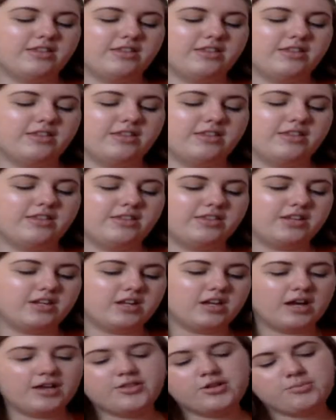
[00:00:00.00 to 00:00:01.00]
Alright, and then
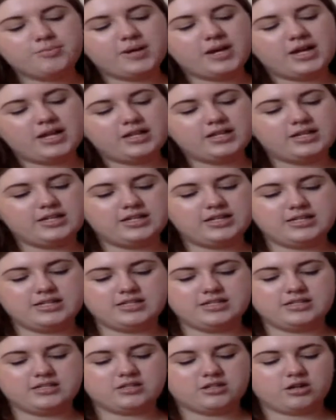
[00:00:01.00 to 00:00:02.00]
the other palette
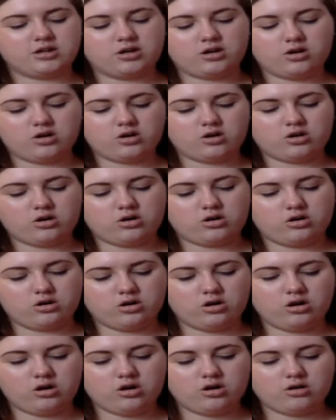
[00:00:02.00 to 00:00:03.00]
is
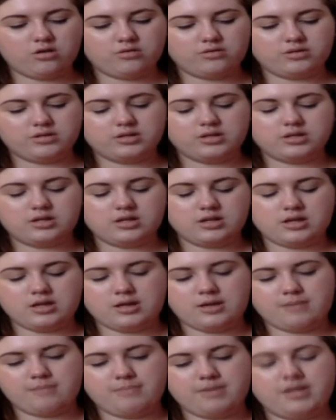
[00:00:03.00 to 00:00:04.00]
called
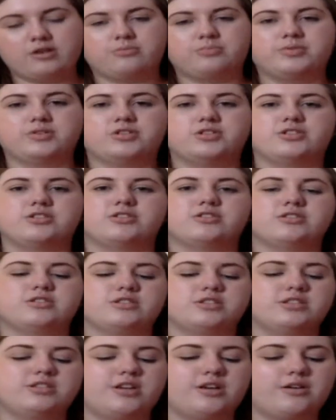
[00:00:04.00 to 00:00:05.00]
Petal
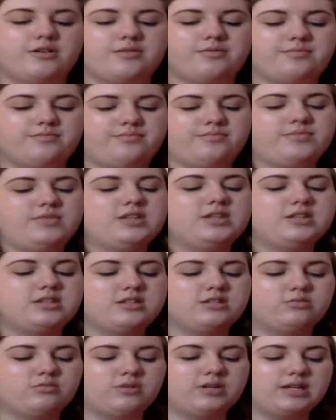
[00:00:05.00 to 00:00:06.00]
Pushers. So this
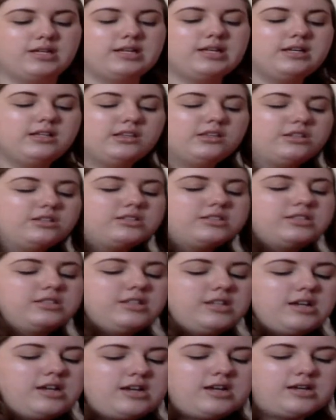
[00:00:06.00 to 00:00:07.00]
is what it looks
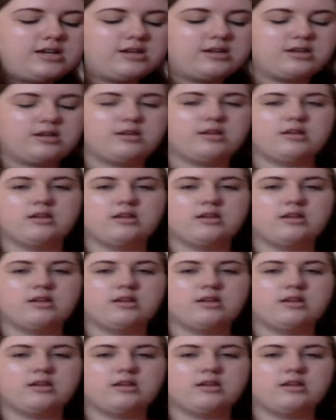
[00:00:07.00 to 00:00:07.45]
like.